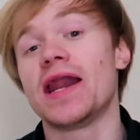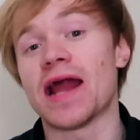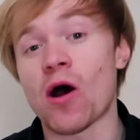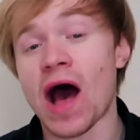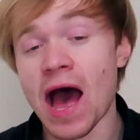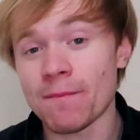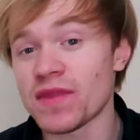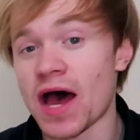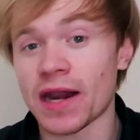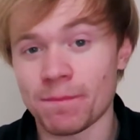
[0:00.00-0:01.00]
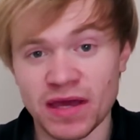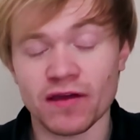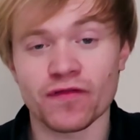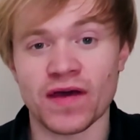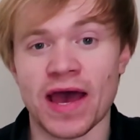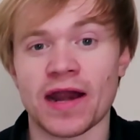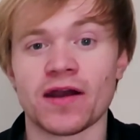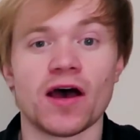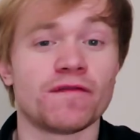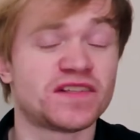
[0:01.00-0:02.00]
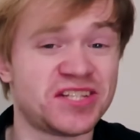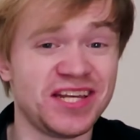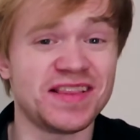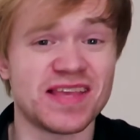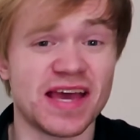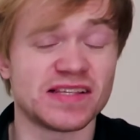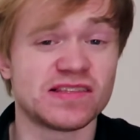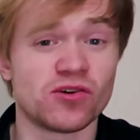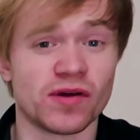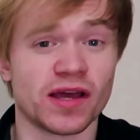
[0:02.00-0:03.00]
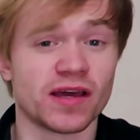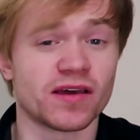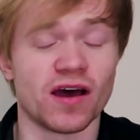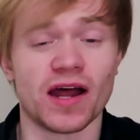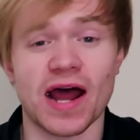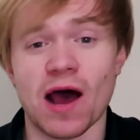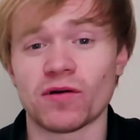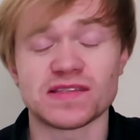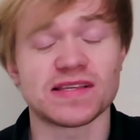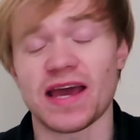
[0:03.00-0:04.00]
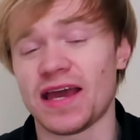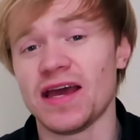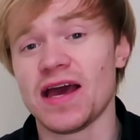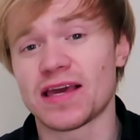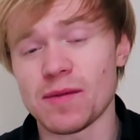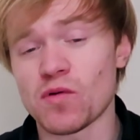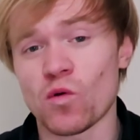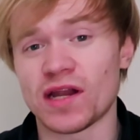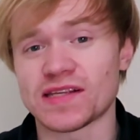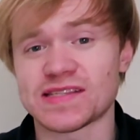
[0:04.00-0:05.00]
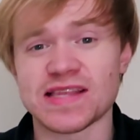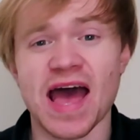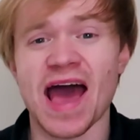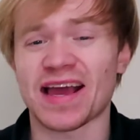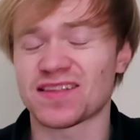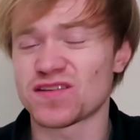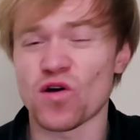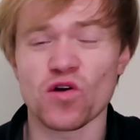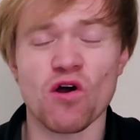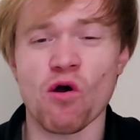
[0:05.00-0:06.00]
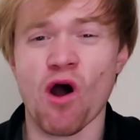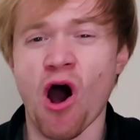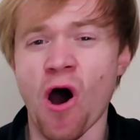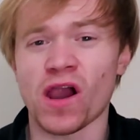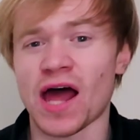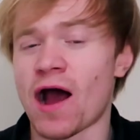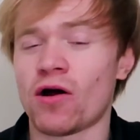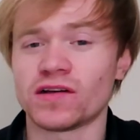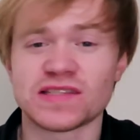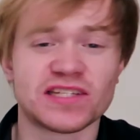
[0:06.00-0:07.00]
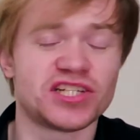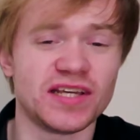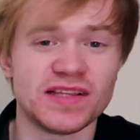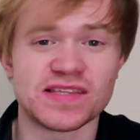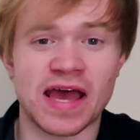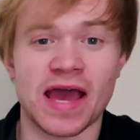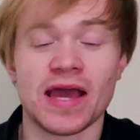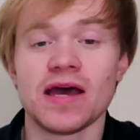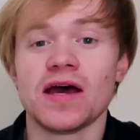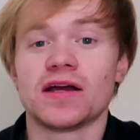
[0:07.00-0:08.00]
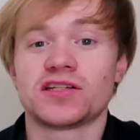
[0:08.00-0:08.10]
Now, I'm not a big fan of cheat days during a cut. I would say keep it with a snack, don't go all out cheat day.